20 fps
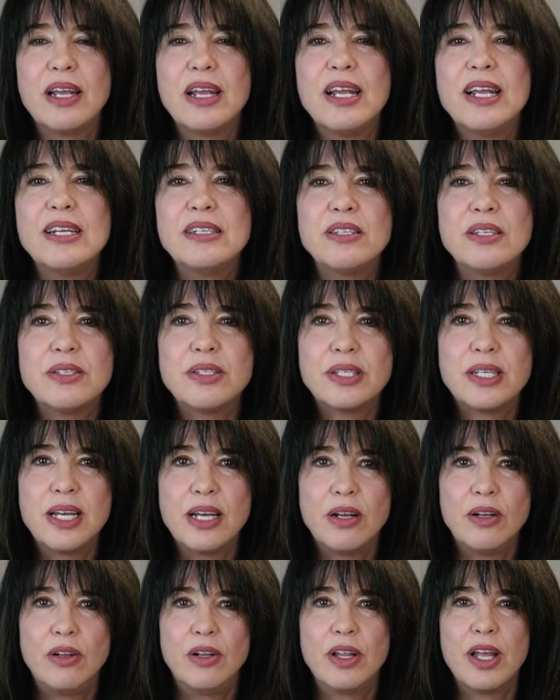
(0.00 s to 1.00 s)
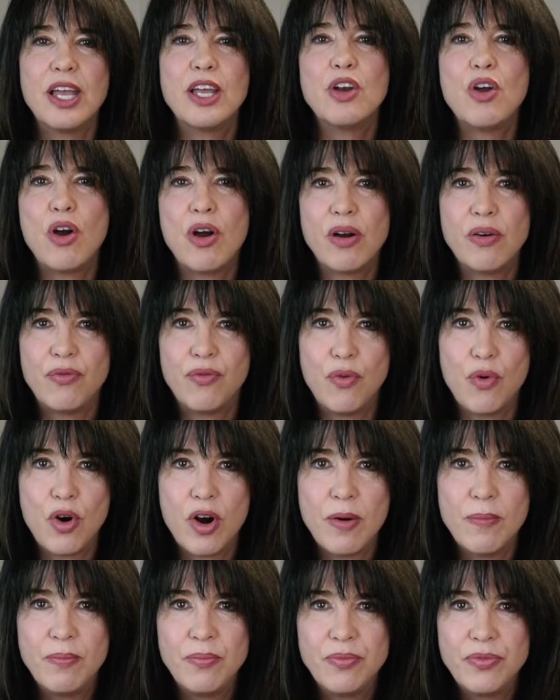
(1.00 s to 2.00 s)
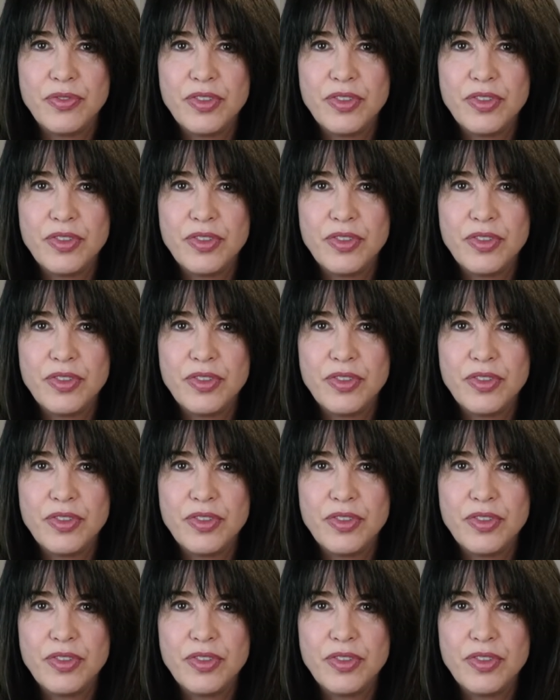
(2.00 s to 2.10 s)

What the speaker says: is a skill, an art form.